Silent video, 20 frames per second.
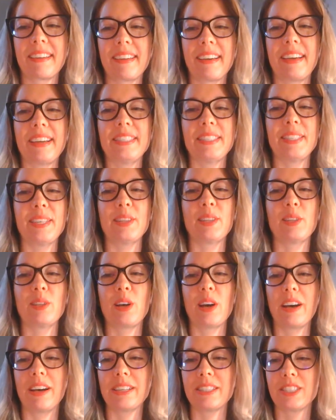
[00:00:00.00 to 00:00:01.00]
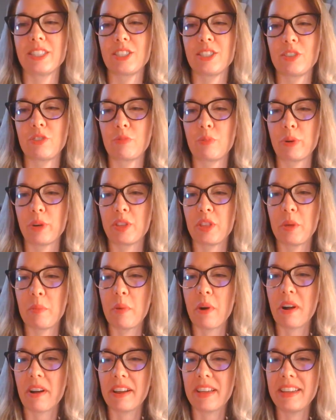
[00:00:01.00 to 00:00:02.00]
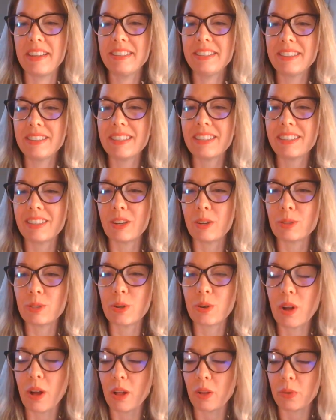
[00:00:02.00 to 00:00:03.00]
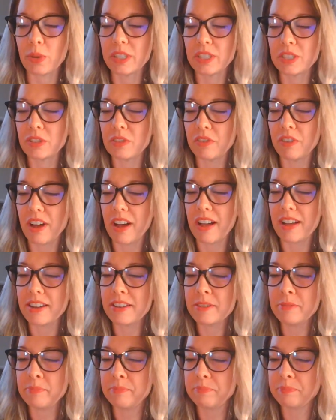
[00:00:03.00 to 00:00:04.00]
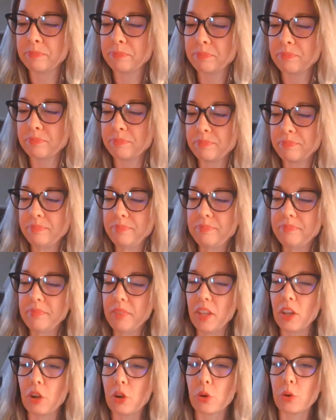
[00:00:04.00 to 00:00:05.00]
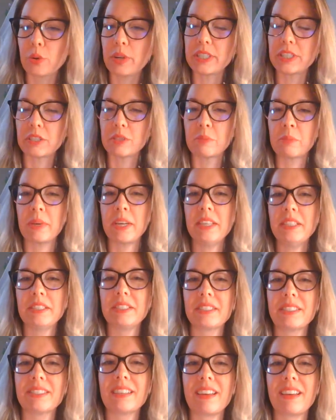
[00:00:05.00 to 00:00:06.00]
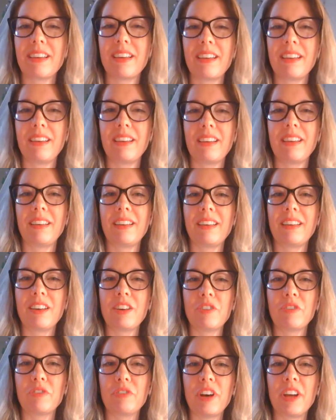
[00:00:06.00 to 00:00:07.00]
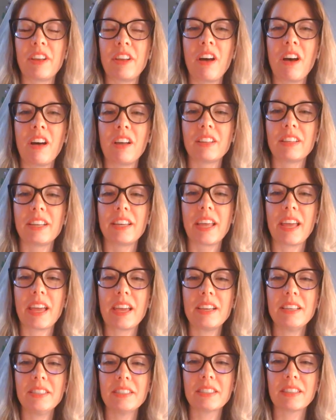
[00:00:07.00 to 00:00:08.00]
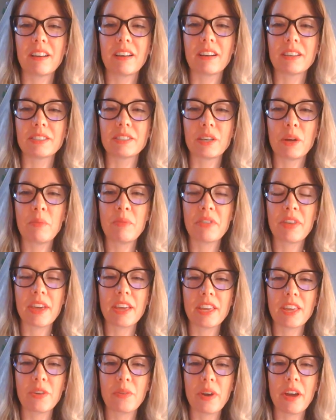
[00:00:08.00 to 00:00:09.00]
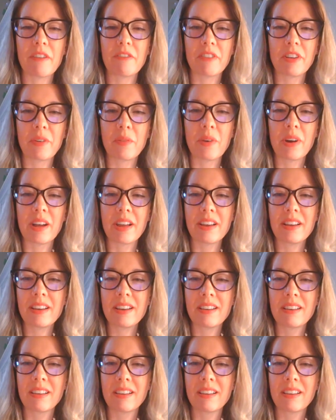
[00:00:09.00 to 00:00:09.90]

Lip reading: I see lots of birthday parties. Those are always fun. Christmas, fun holidays. Awesome. Thank you, everyone.